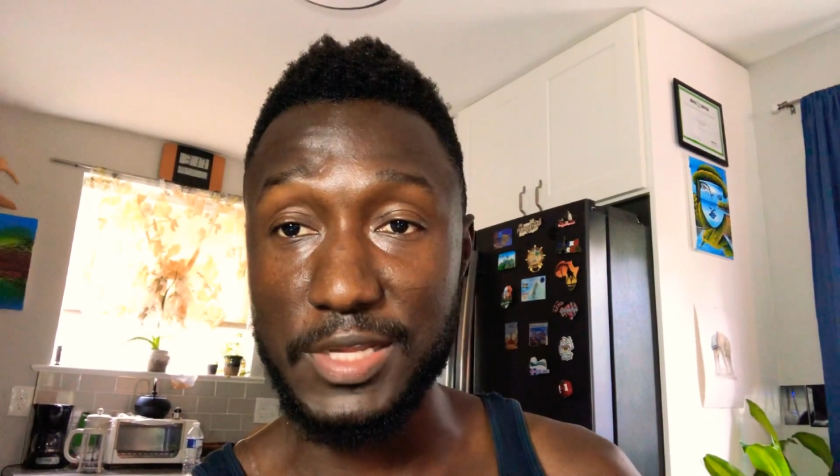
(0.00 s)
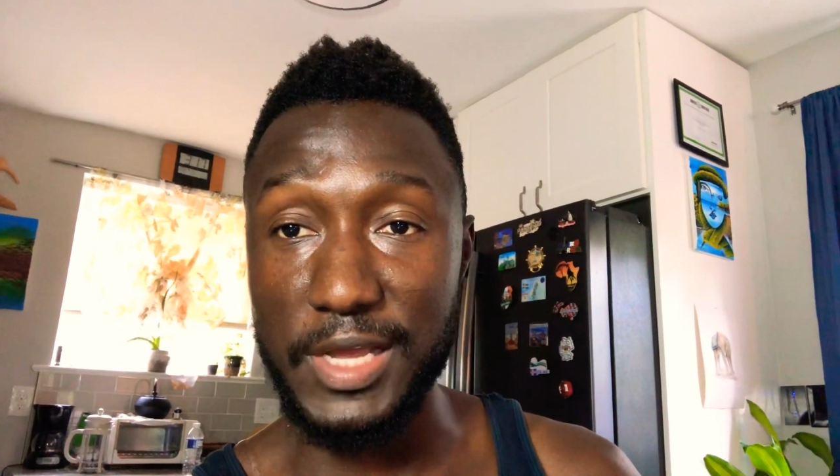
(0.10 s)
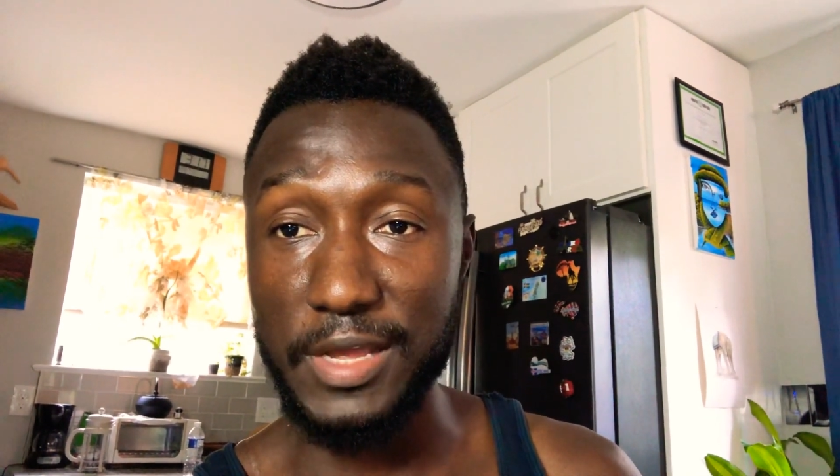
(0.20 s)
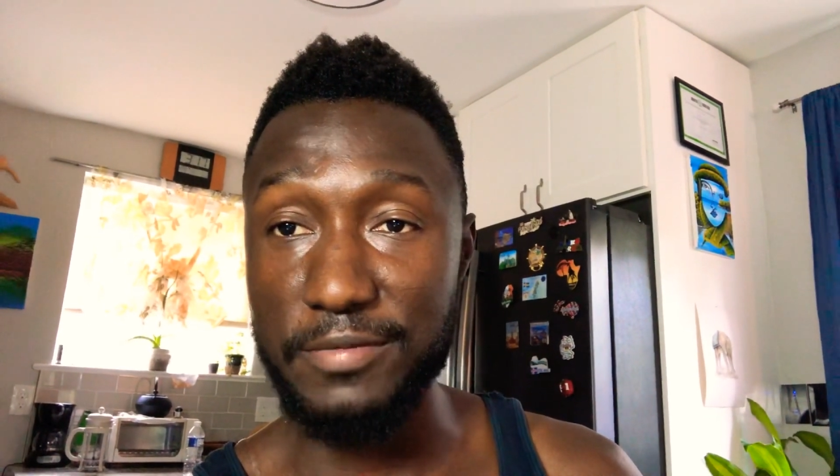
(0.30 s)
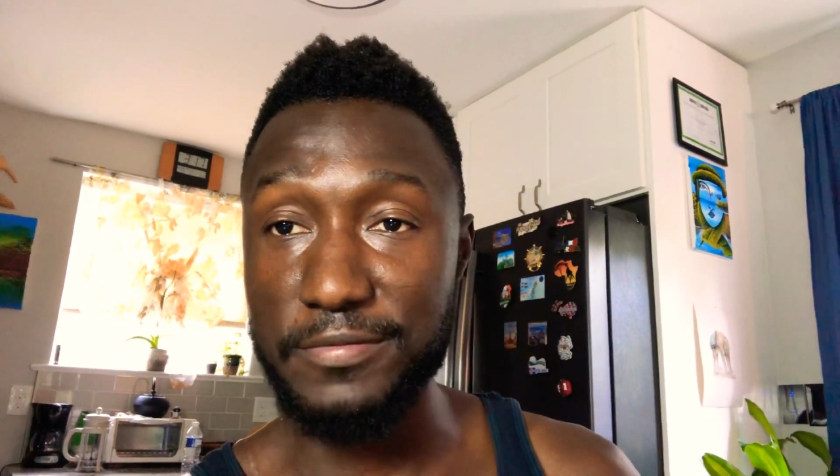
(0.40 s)

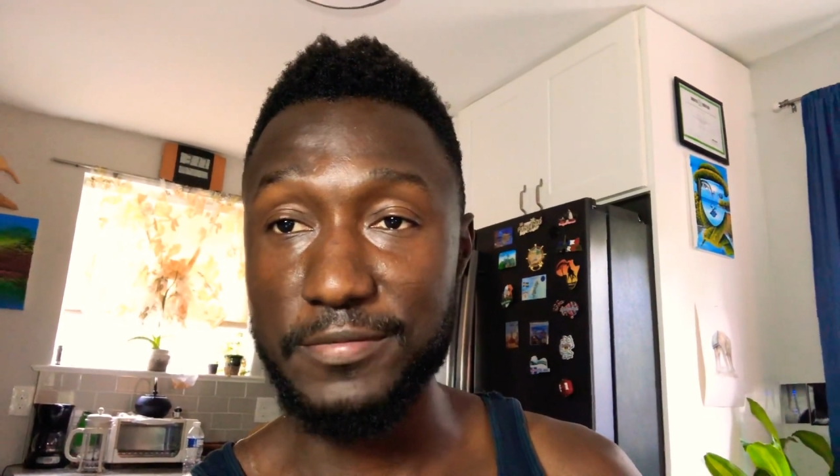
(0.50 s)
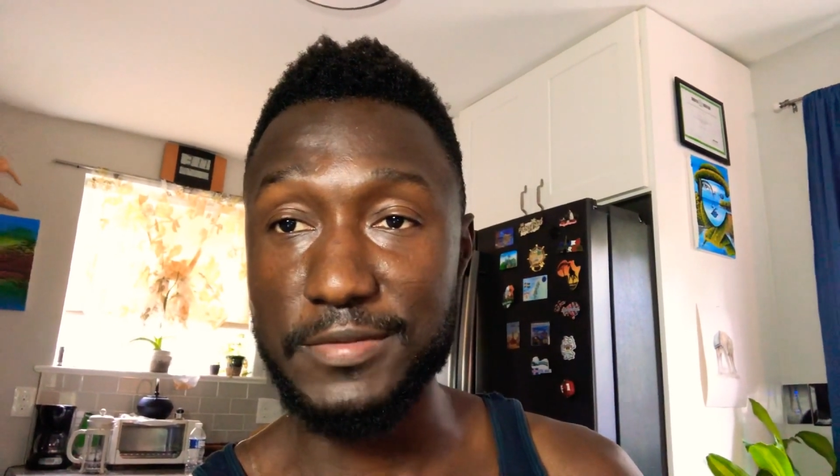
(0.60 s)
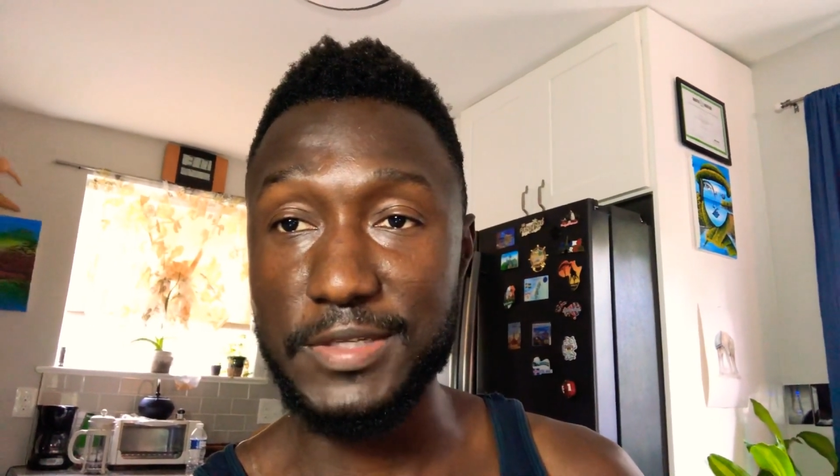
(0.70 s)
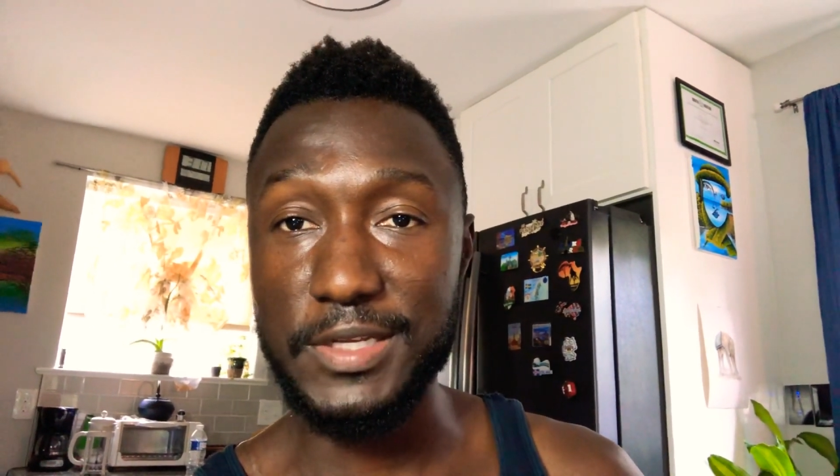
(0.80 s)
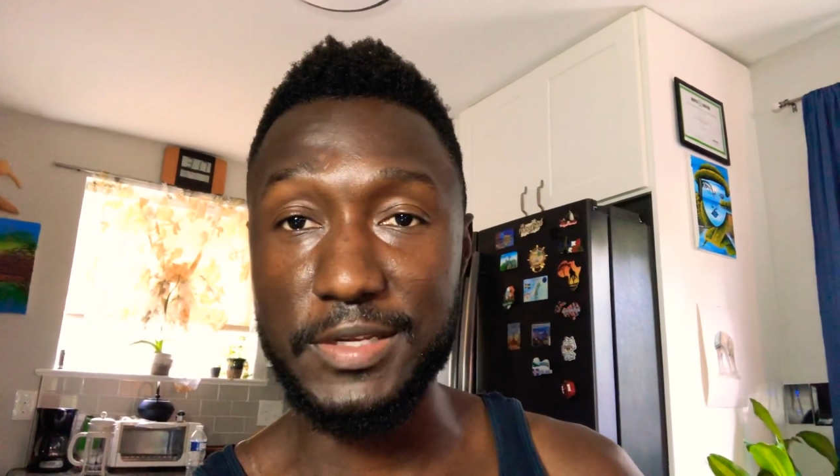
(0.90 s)
live
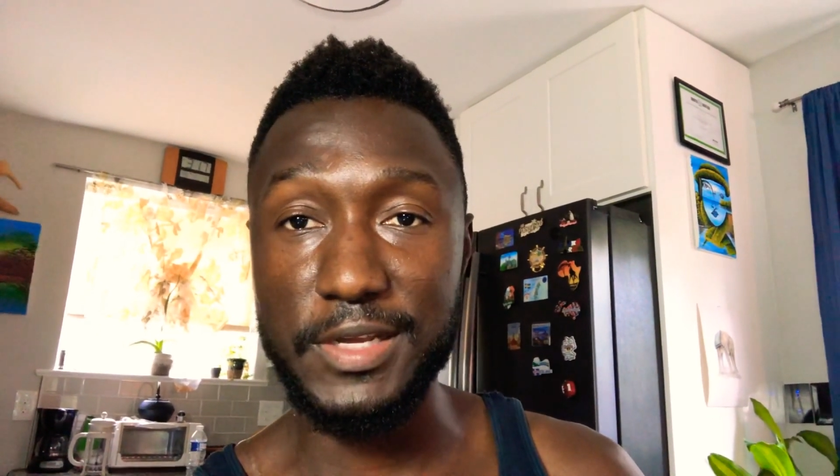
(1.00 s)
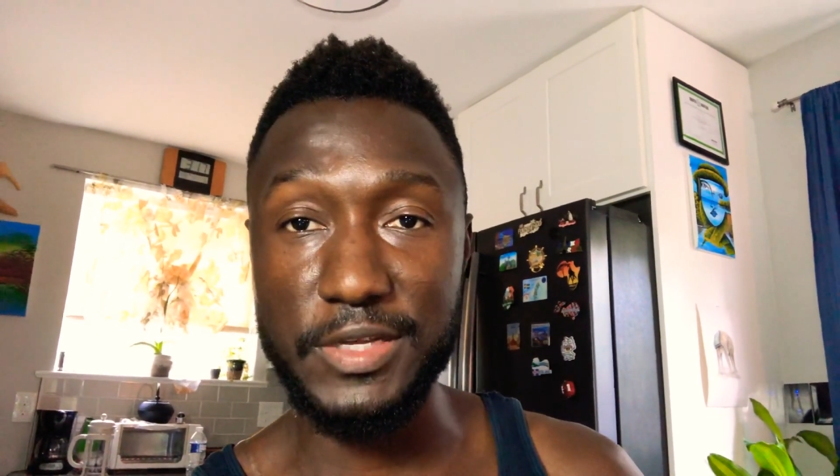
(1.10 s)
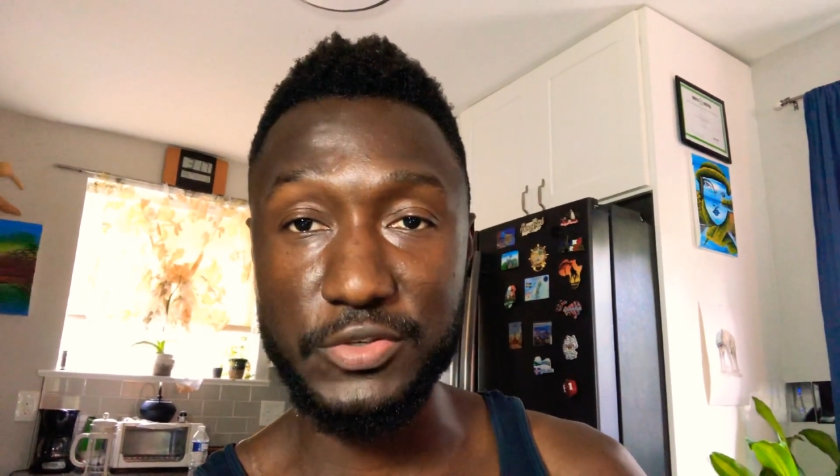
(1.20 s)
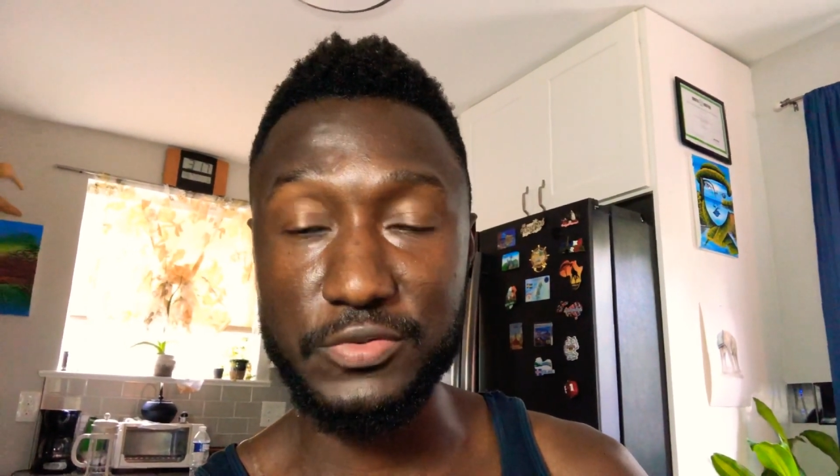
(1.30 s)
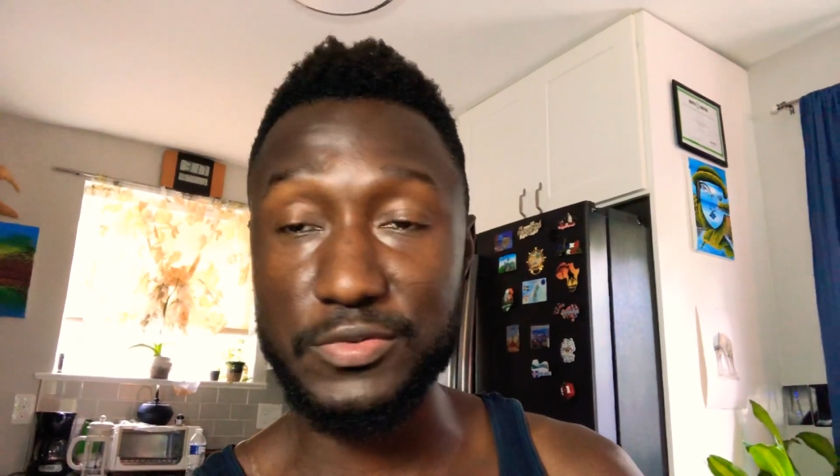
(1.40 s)
and
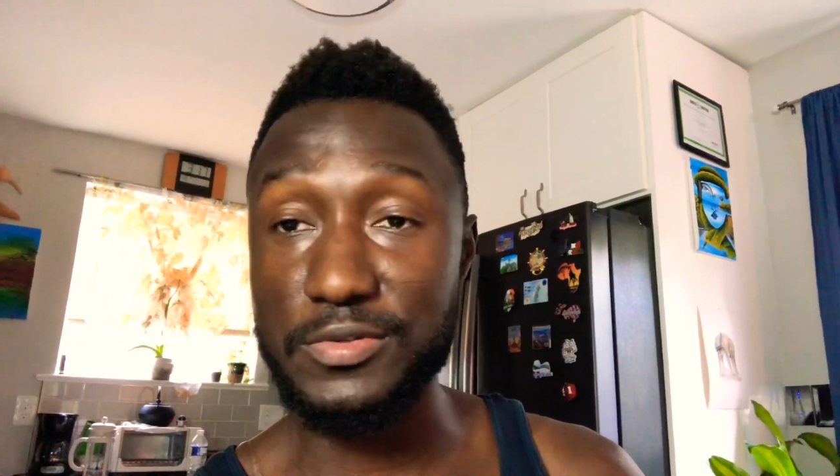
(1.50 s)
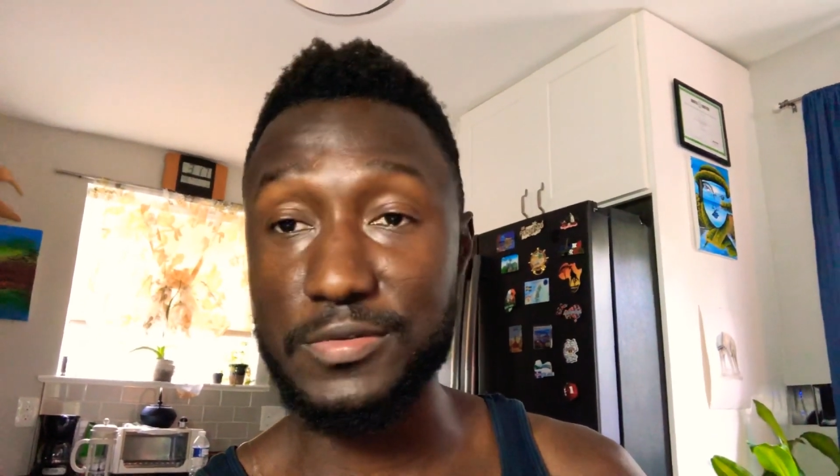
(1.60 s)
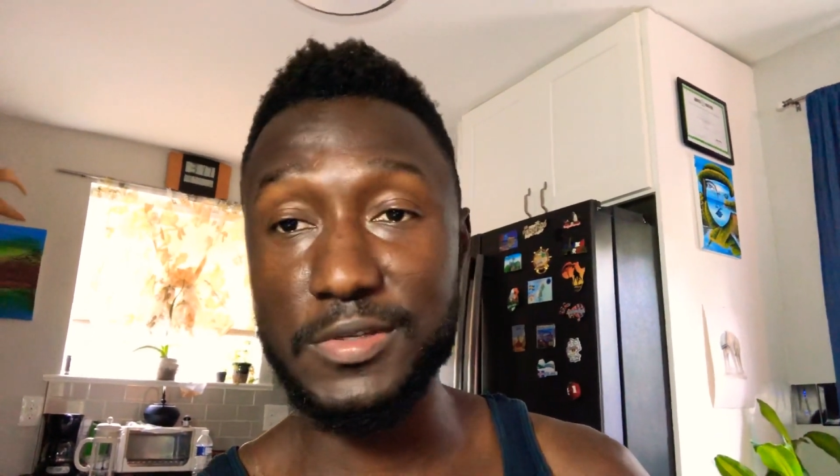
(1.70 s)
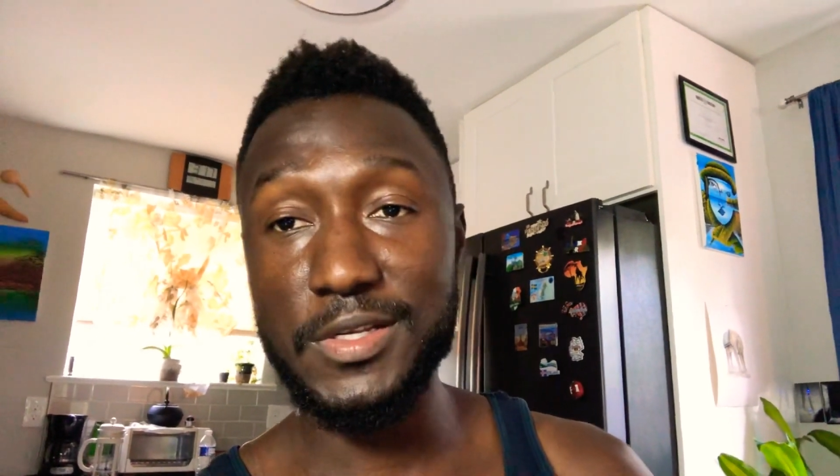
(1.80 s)
natural.